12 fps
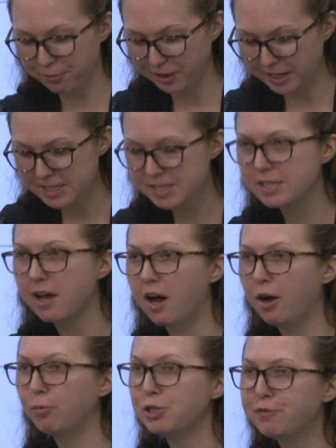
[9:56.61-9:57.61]
race,
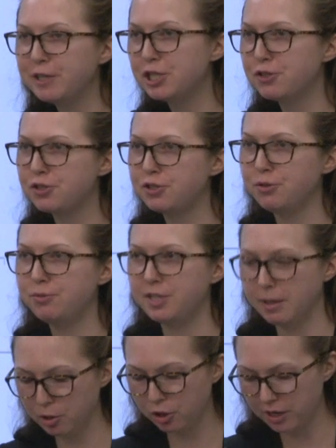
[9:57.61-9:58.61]
uh, which features two
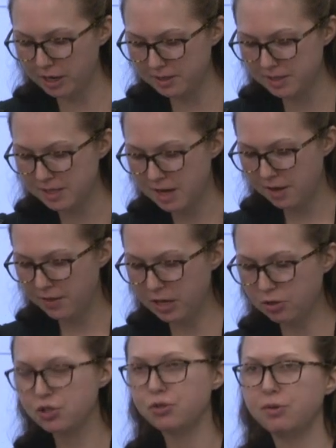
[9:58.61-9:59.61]
Democrats
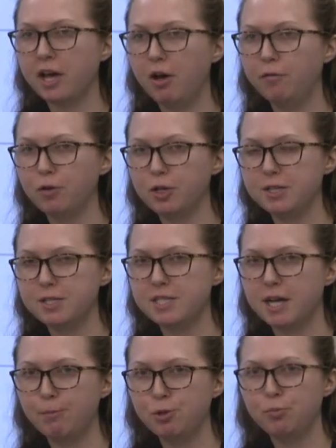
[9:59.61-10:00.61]
thanks to California's
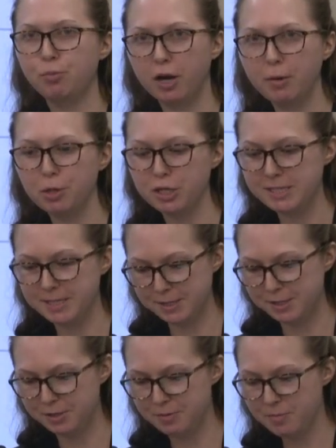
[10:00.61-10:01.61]
top two primary
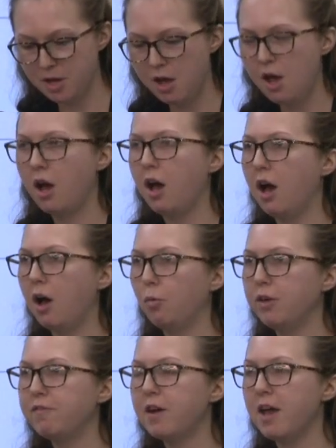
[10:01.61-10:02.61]
system, uh,
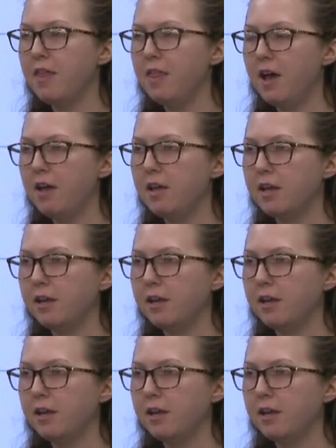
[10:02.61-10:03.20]
we find that